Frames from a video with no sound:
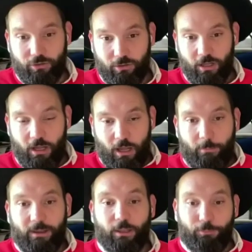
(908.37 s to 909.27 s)
do.
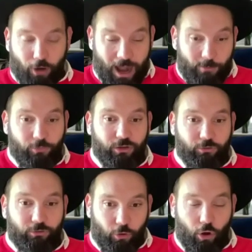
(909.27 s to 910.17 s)
But the primary
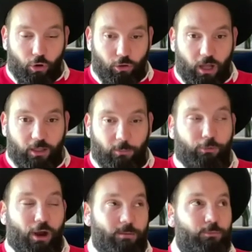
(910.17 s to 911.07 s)
role, the
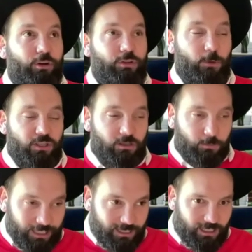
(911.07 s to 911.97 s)
primary
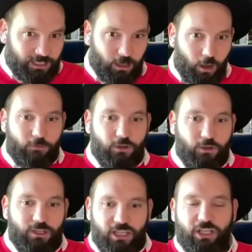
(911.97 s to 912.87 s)
responsibility for
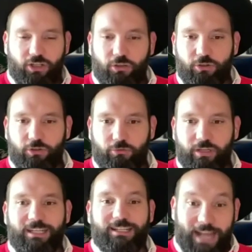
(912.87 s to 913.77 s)
teaching children to
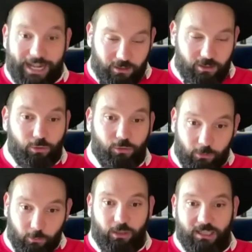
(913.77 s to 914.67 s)
read is at the school
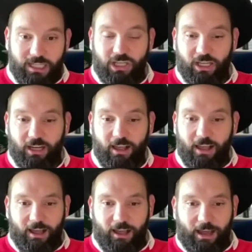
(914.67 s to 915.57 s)
and with the teacher.
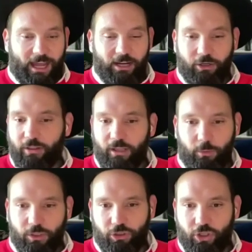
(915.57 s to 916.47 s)
Uh, and I don't think
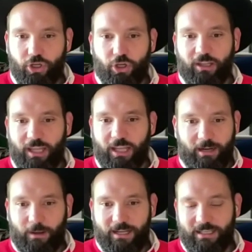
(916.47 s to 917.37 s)
we should shirk that
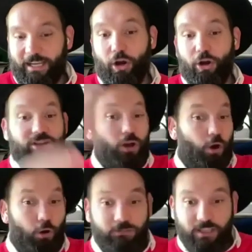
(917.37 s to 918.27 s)
by saying, oh, it's a
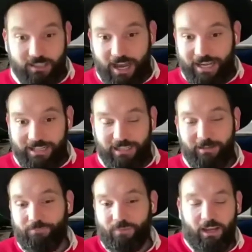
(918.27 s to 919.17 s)
whole of
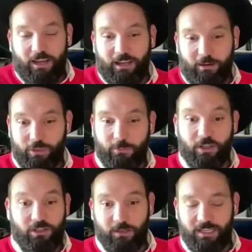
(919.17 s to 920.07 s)
society uh,
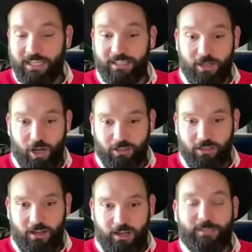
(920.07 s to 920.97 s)
responsibility. It's not.
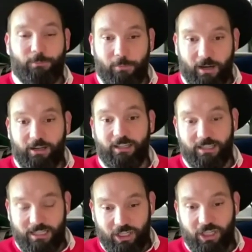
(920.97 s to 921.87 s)
It's primarily the
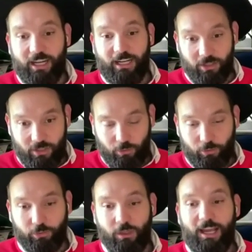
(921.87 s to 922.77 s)
teacher in the
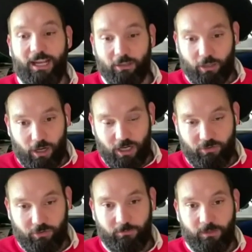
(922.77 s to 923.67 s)
school, in the
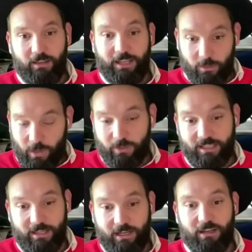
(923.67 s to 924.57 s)
classroom. That's why we
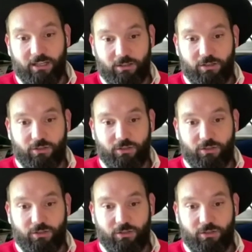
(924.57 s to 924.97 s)
send our kids